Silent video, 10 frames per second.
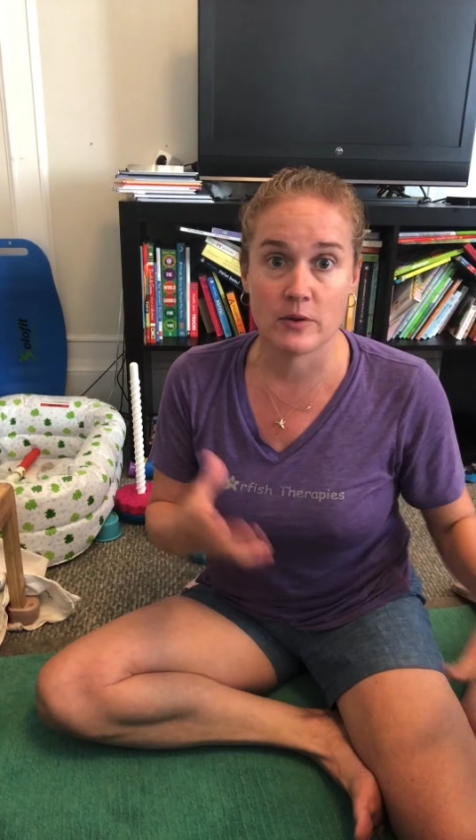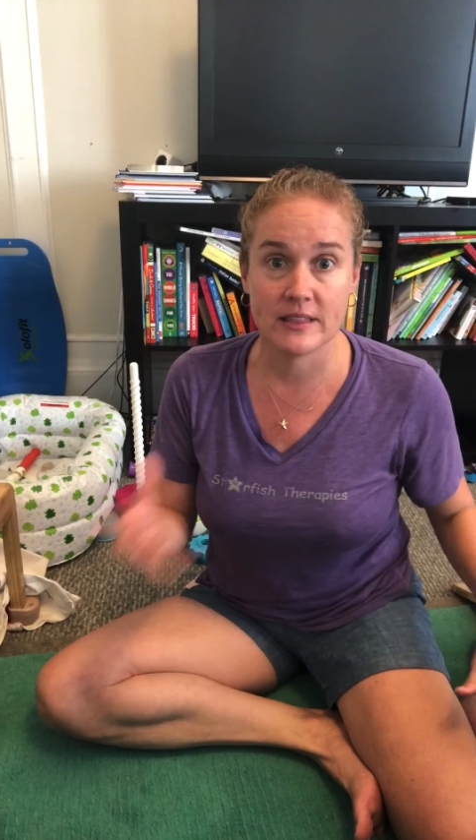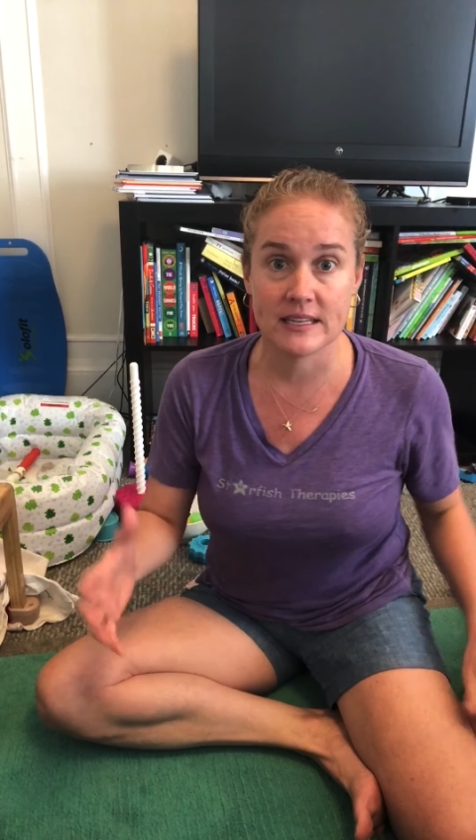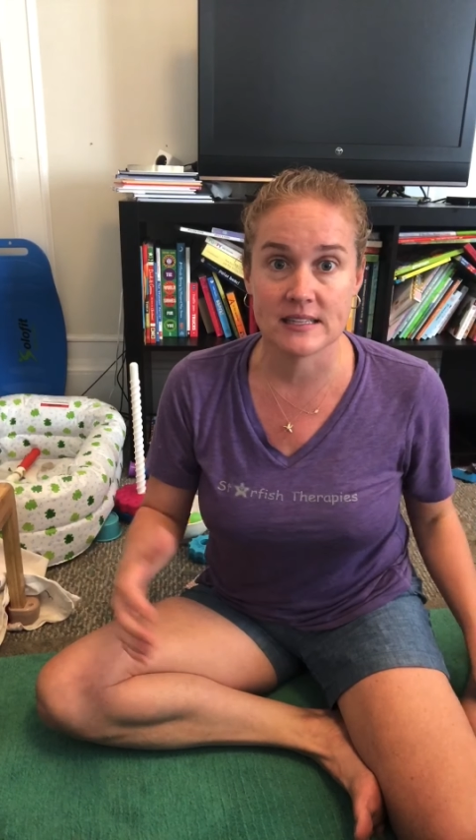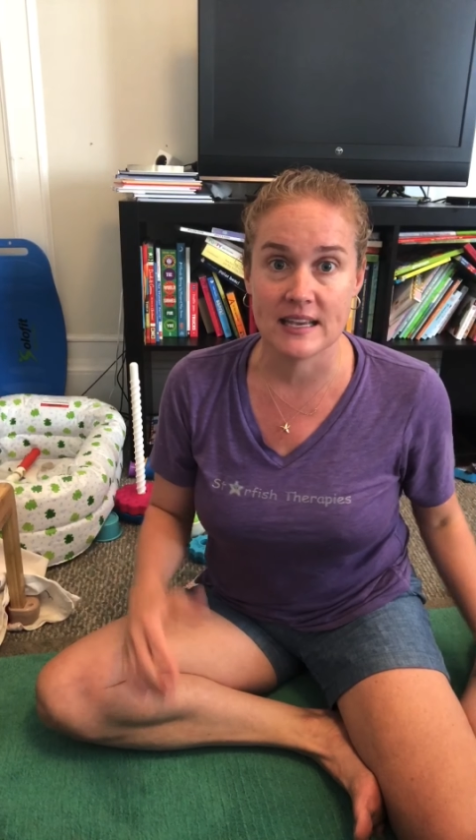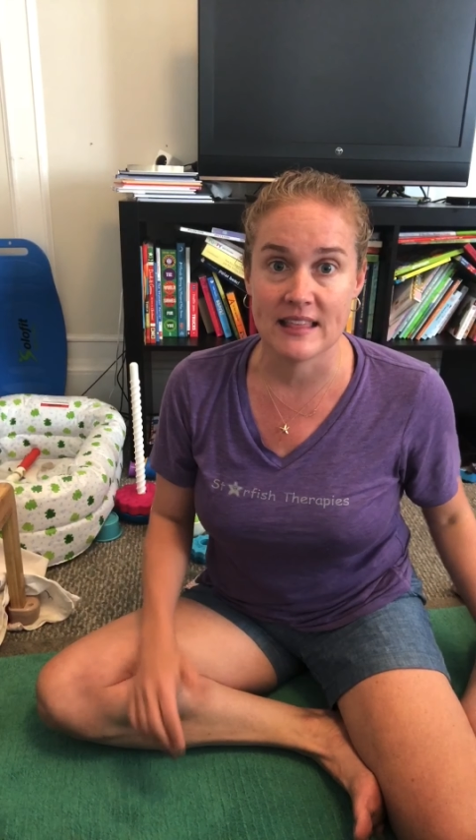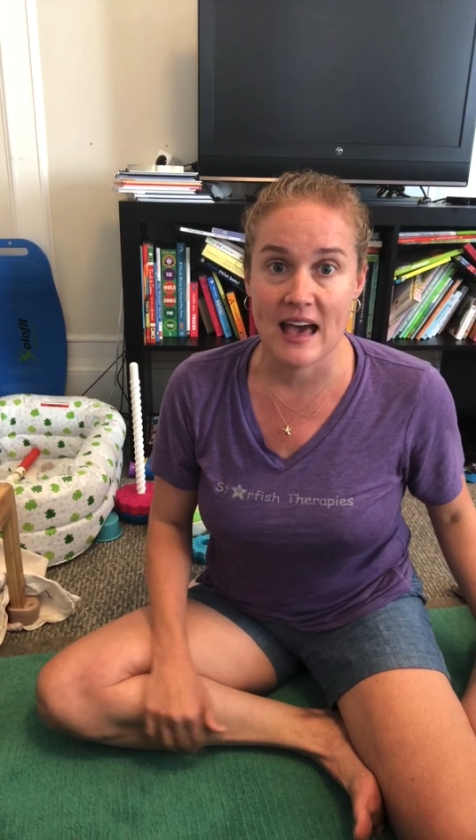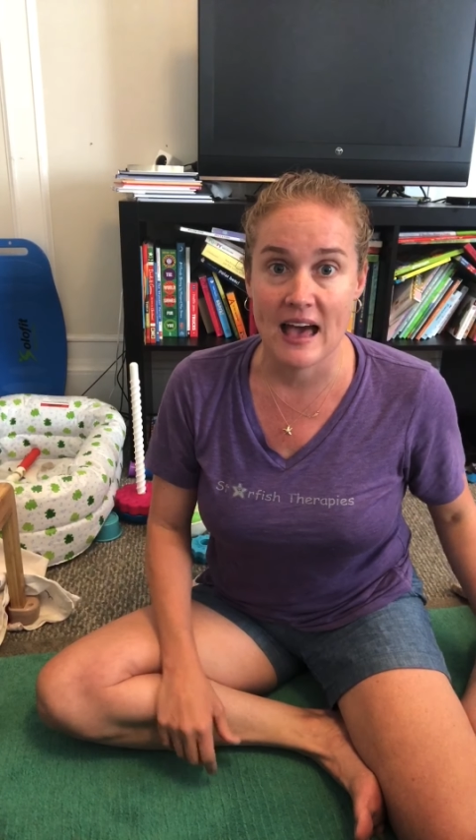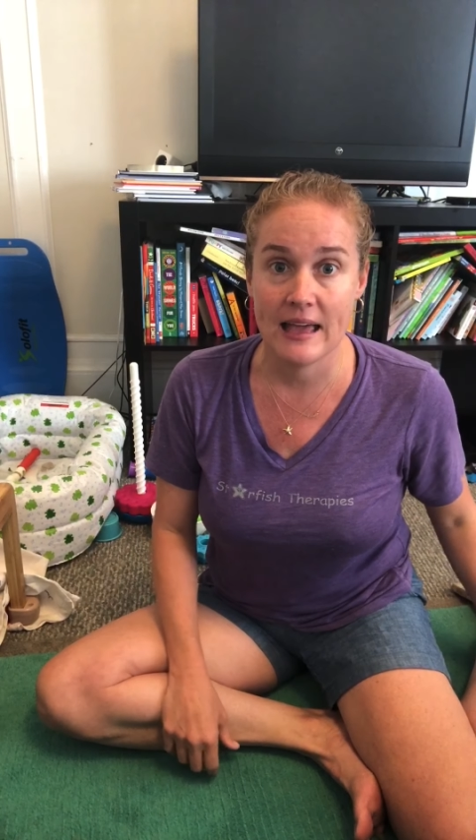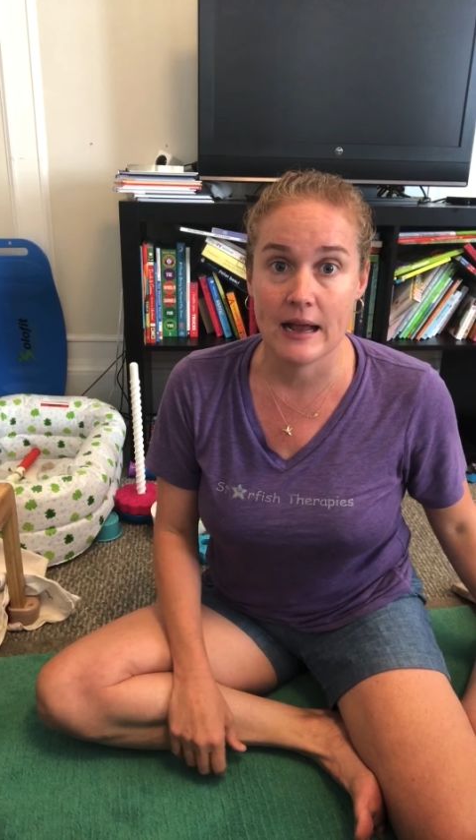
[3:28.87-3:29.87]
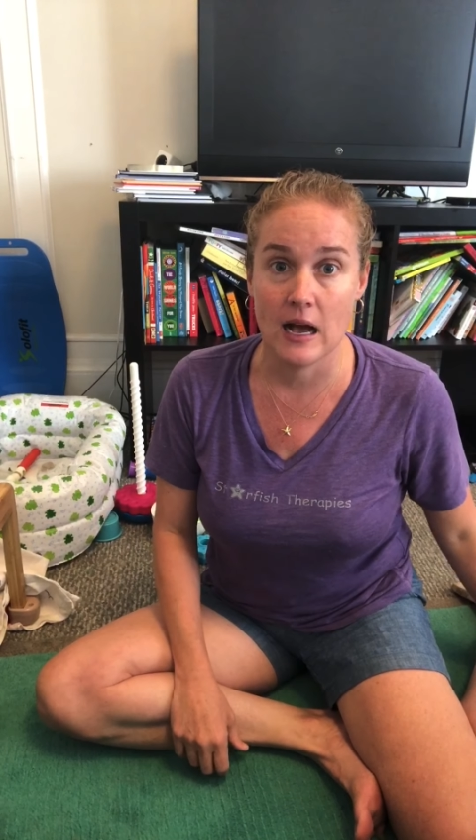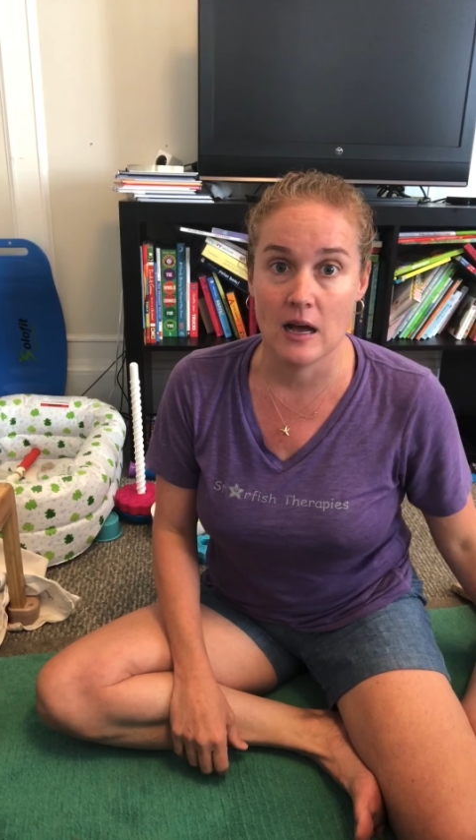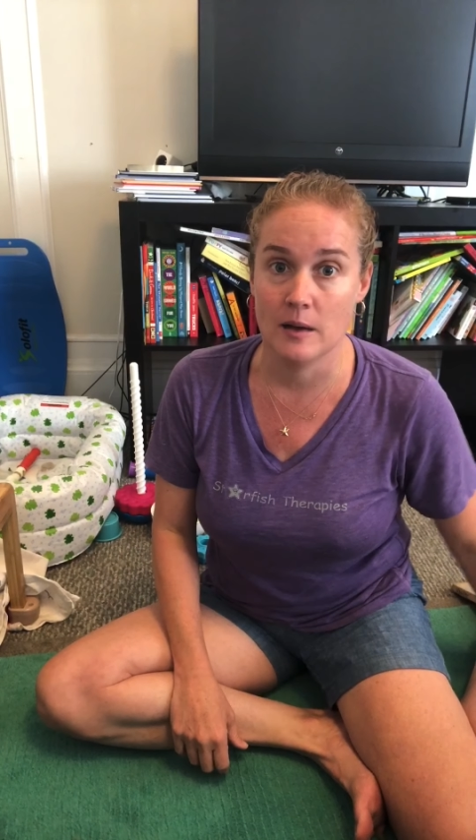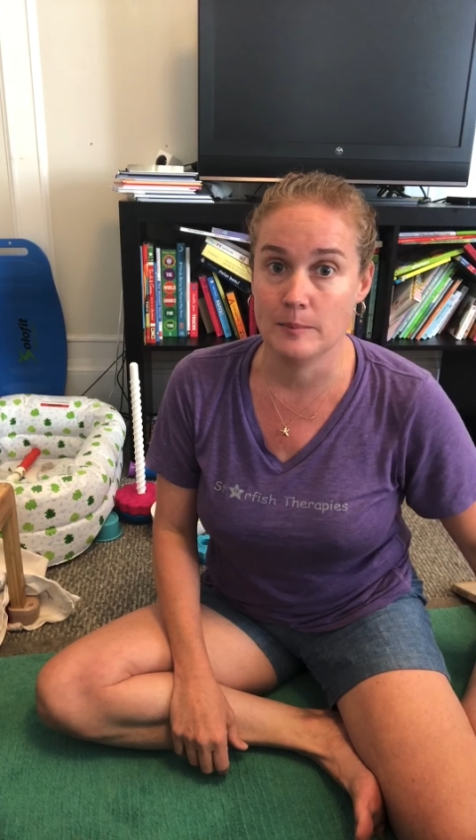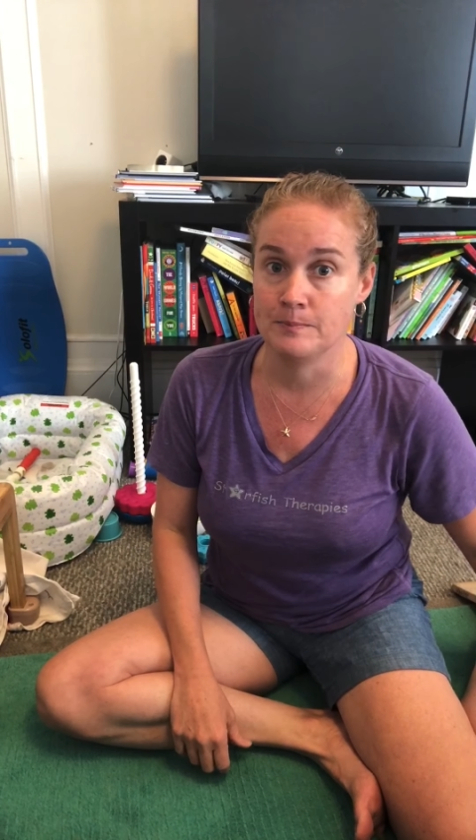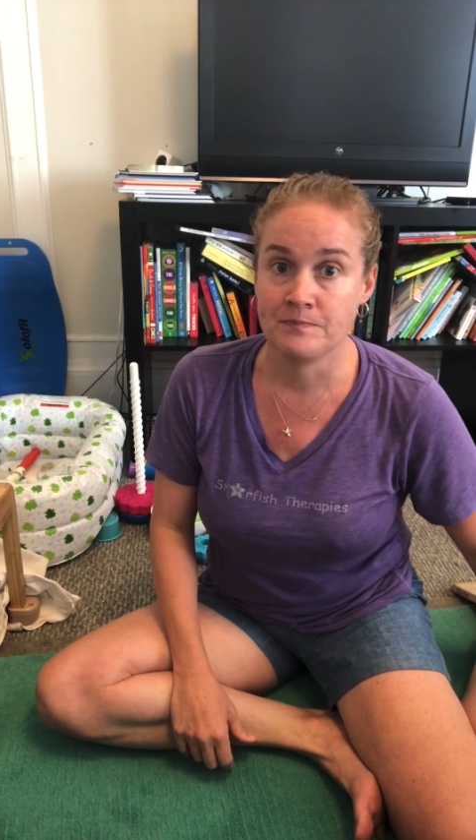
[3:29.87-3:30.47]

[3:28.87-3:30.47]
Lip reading: or things like that.